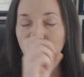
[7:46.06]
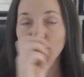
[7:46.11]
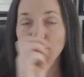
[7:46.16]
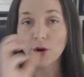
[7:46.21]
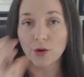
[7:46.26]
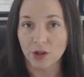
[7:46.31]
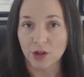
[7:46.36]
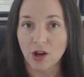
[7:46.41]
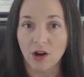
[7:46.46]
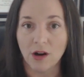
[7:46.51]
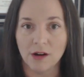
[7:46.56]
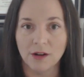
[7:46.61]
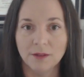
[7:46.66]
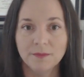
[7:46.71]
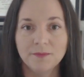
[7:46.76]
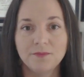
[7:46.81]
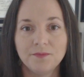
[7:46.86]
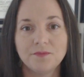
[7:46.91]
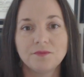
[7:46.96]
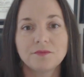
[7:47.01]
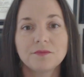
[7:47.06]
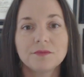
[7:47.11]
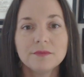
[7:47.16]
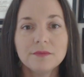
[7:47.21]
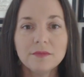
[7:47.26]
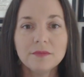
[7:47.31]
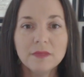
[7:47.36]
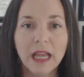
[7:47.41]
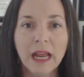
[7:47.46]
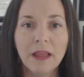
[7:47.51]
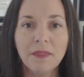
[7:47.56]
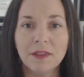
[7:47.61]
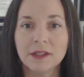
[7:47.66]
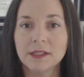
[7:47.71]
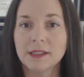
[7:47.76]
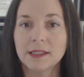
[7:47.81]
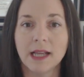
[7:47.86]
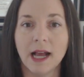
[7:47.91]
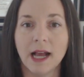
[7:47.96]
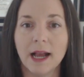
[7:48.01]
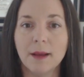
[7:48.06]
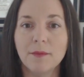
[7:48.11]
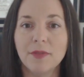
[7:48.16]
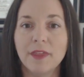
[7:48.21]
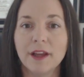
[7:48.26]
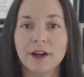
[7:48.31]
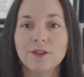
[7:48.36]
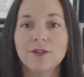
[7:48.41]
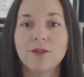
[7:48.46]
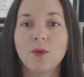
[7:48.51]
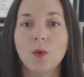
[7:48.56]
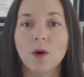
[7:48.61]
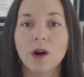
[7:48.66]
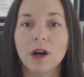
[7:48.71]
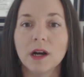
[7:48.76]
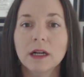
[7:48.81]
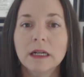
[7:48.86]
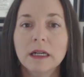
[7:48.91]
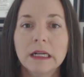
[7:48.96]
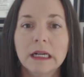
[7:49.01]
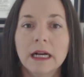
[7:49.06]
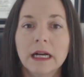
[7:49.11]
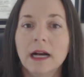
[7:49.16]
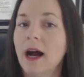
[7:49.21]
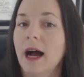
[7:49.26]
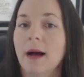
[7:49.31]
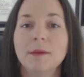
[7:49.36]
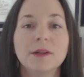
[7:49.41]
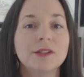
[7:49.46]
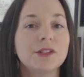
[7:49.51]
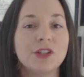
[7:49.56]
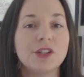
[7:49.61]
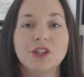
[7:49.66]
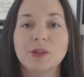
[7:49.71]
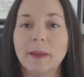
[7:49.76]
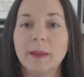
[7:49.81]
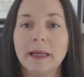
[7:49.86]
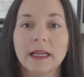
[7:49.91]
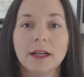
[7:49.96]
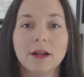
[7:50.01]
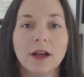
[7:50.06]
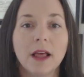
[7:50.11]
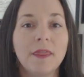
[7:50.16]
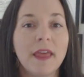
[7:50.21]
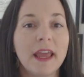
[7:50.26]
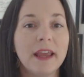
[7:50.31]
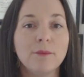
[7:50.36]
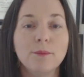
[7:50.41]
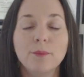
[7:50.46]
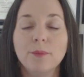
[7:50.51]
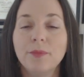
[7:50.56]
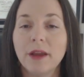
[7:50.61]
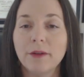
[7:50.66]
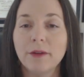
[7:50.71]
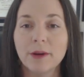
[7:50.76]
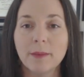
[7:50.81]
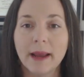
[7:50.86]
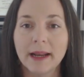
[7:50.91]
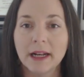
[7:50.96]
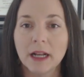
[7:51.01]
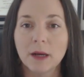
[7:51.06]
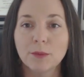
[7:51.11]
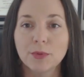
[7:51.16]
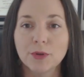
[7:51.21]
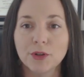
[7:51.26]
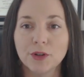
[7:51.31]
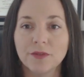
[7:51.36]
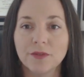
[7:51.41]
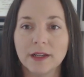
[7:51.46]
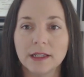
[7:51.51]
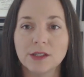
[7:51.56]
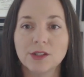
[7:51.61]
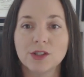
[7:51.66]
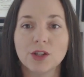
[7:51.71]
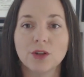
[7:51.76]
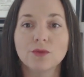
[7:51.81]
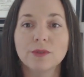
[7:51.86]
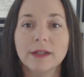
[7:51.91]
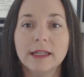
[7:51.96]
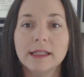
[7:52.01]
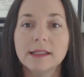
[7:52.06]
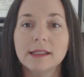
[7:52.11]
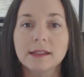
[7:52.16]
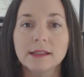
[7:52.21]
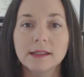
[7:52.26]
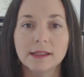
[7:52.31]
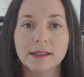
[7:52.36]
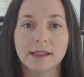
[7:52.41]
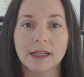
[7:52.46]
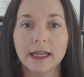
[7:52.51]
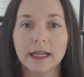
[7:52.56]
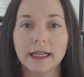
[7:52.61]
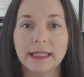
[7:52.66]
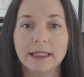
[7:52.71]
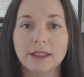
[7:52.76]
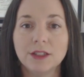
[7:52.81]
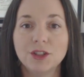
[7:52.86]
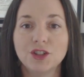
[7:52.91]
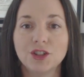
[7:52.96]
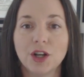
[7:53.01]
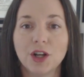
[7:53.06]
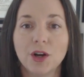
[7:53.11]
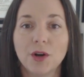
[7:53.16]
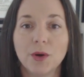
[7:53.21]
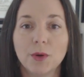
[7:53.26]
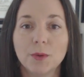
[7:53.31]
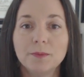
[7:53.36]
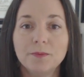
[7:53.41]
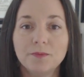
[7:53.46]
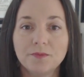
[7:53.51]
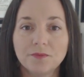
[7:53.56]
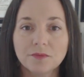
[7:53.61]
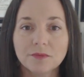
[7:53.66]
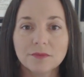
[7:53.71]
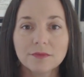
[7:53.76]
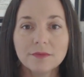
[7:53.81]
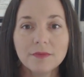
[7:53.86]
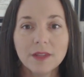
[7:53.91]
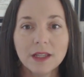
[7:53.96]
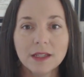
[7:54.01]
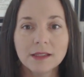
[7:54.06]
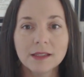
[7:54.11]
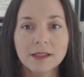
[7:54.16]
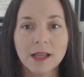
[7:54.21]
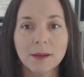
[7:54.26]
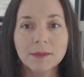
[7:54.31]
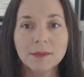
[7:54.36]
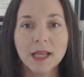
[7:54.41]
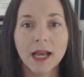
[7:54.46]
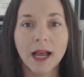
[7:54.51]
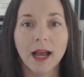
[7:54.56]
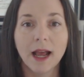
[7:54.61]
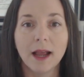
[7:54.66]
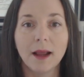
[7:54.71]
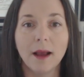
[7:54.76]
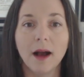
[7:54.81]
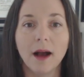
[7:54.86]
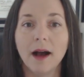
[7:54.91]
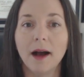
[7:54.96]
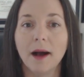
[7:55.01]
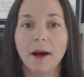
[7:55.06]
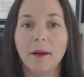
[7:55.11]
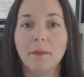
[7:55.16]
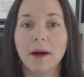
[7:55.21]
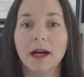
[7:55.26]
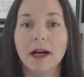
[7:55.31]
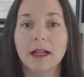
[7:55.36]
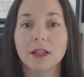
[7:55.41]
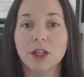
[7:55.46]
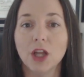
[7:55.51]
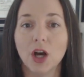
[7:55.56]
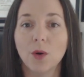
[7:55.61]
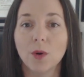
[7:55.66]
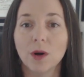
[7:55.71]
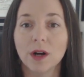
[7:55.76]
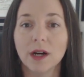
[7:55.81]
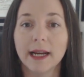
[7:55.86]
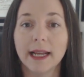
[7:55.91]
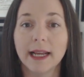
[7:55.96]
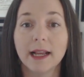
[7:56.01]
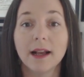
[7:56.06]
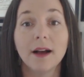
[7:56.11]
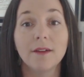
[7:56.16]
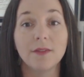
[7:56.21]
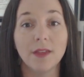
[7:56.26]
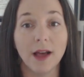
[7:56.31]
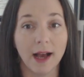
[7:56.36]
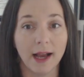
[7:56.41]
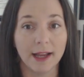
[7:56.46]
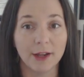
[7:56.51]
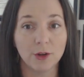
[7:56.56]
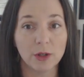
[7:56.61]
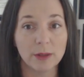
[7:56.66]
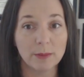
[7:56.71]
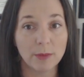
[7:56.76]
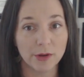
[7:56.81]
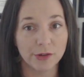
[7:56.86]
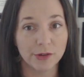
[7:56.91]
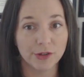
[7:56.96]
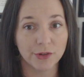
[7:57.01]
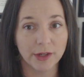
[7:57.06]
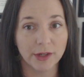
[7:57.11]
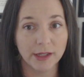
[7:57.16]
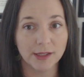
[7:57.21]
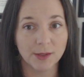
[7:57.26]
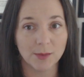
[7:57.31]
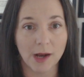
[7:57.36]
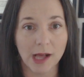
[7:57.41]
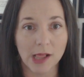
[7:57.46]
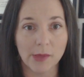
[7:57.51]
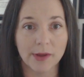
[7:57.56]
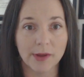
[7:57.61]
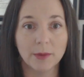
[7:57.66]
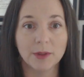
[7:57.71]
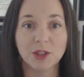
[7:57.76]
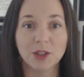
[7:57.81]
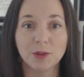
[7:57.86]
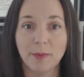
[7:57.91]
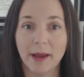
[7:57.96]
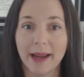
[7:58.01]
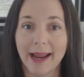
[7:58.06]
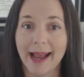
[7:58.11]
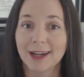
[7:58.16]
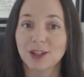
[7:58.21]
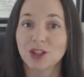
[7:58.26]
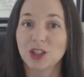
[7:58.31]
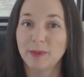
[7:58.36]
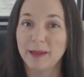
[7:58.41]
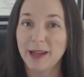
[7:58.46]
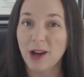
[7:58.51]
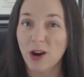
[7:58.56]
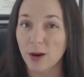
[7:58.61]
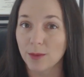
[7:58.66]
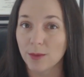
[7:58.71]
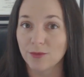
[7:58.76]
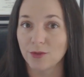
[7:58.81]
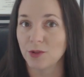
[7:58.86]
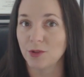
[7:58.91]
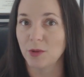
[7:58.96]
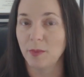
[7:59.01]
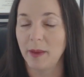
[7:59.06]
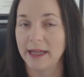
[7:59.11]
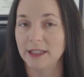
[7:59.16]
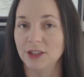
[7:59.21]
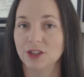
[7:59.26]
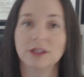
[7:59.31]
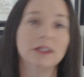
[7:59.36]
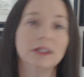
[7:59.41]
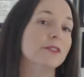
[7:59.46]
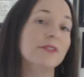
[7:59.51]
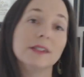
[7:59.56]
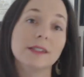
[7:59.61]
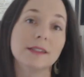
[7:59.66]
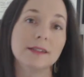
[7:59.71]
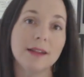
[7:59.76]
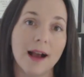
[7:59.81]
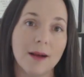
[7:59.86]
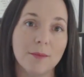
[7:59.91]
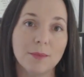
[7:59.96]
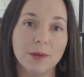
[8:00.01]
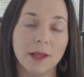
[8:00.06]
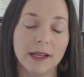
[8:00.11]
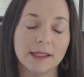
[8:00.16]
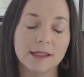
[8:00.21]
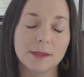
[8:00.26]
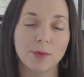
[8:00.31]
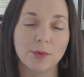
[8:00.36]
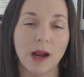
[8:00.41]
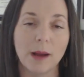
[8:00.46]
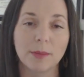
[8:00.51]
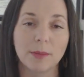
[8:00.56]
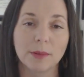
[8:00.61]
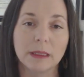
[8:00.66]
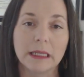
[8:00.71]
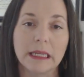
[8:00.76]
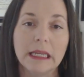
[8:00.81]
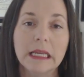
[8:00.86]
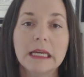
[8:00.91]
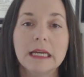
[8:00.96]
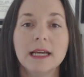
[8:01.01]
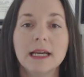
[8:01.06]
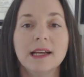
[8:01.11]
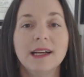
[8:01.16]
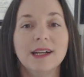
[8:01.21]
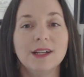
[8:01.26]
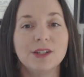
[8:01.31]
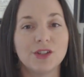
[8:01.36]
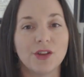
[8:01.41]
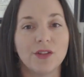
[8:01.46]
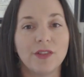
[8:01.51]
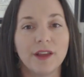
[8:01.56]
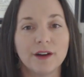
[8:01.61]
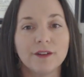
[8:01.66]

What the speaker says: protocol at this time. Therefore, they remain unproven. So recent studies show sometimes a lowering of the hyoid bone during swallowing, which may actually be harmful to the patient if it's not placed properly. So